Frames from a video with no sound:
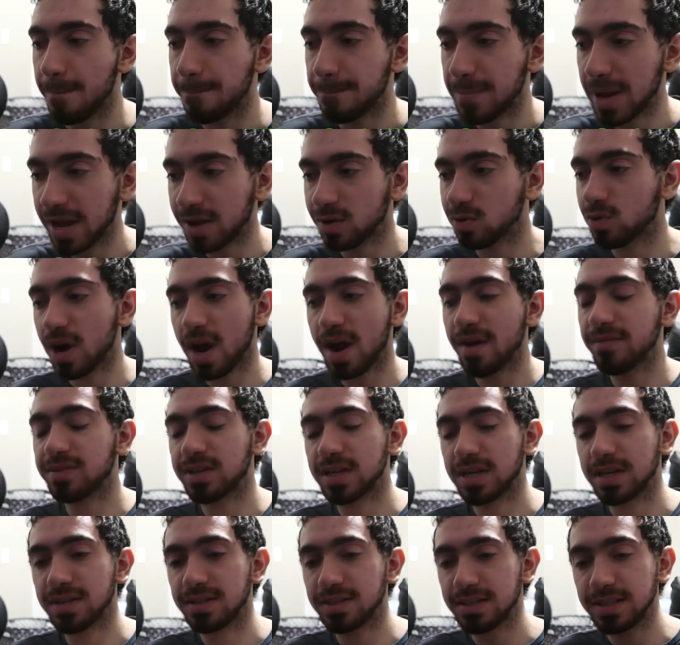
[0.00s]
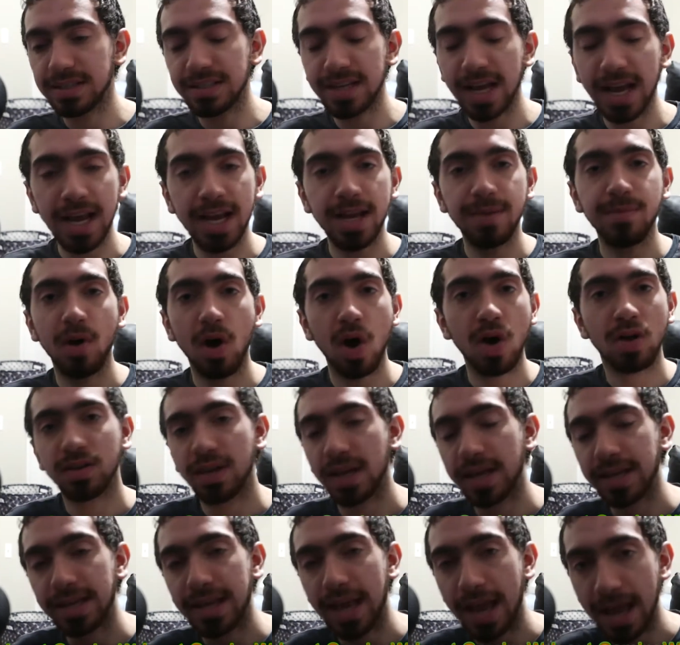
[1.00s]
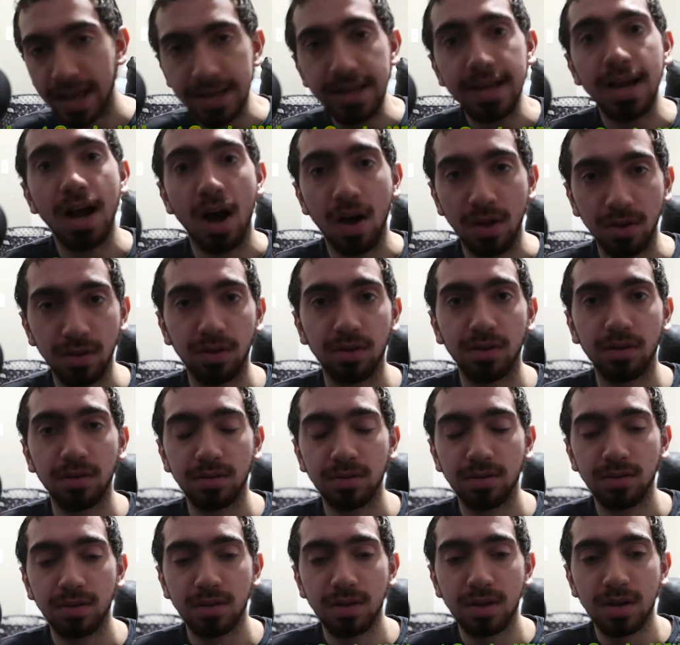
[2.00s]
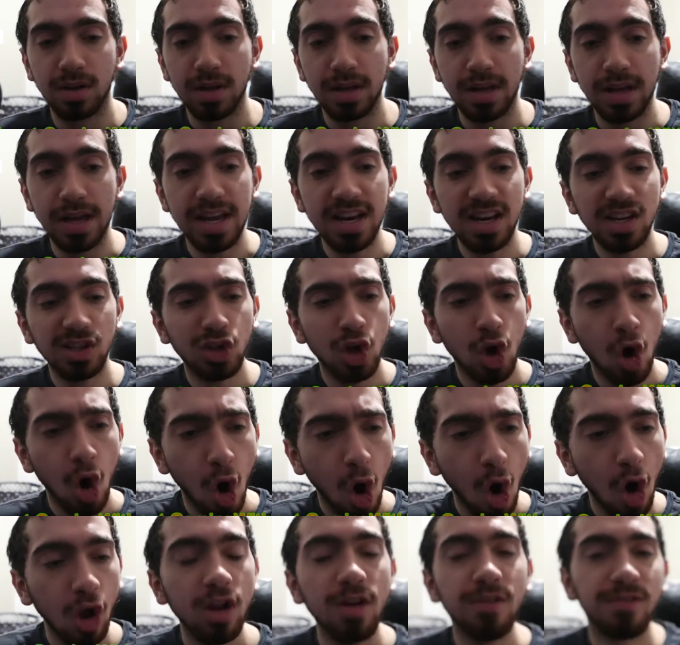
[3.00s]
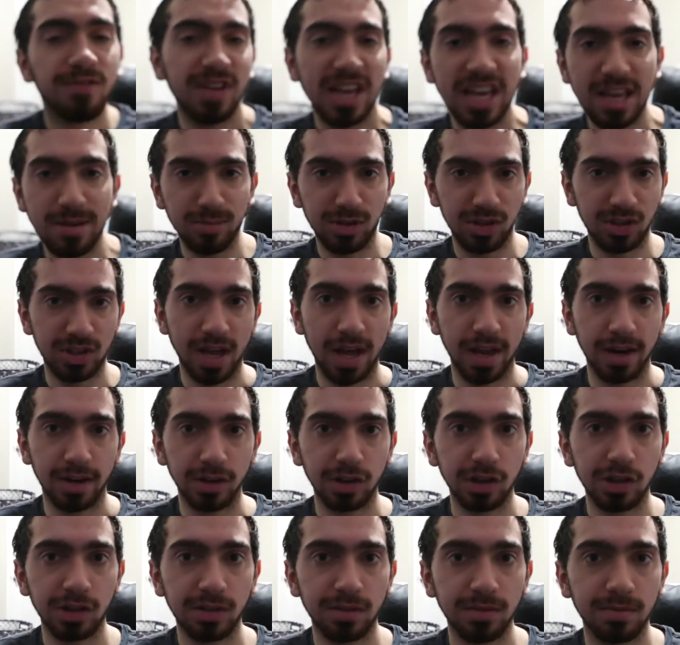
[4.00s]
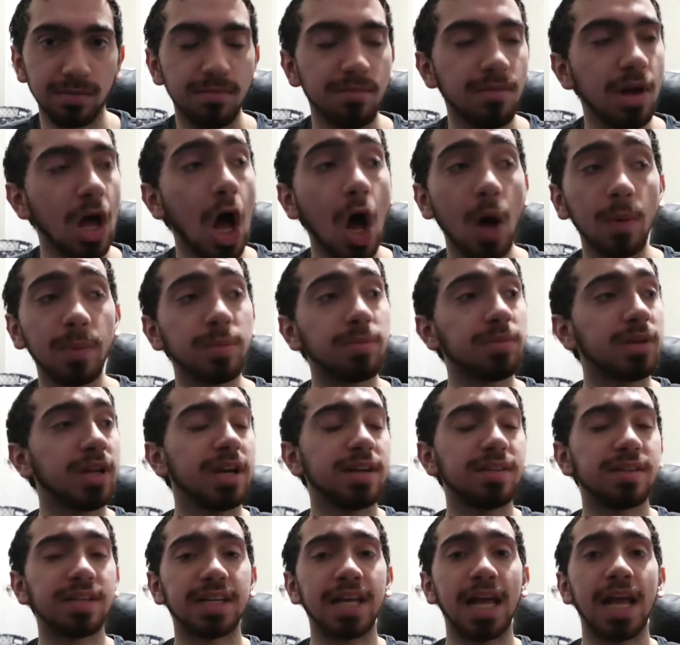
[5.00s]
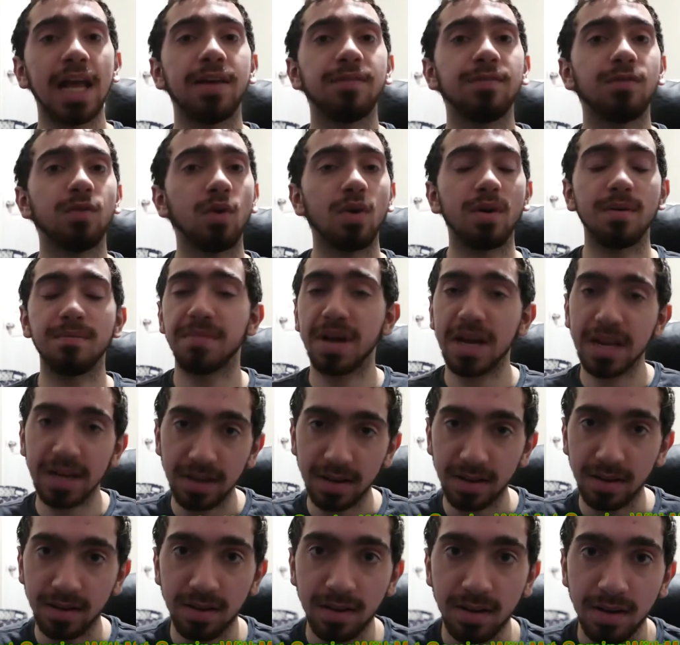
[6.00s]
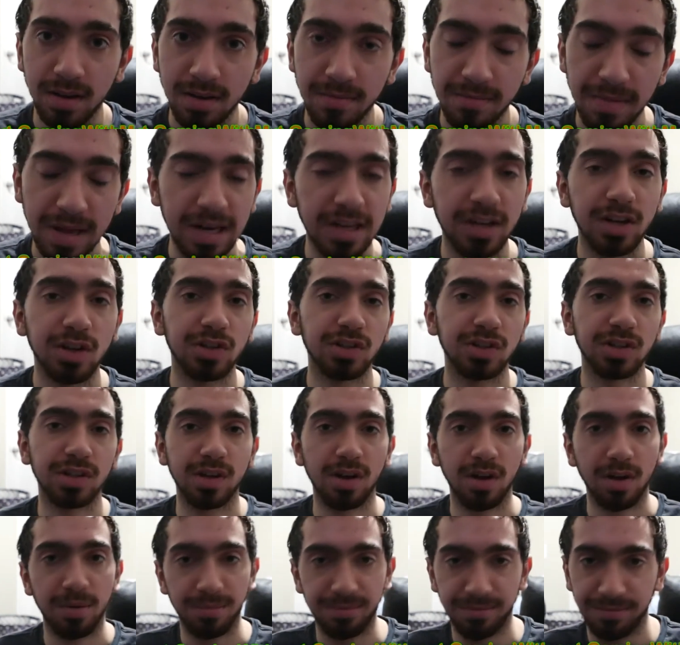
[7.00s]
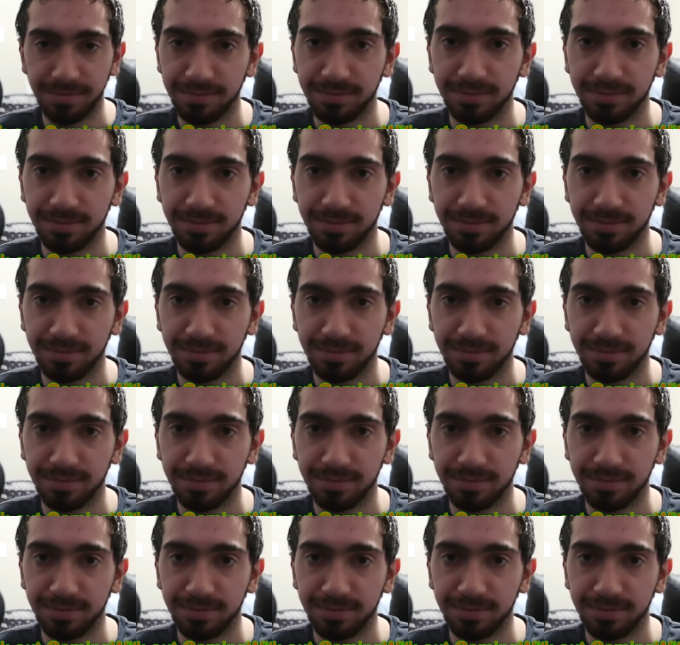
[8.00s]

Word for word: Minecraft is a game unlike any other. It is Hall of Fame status. I'll be playing the game for many, many years to come.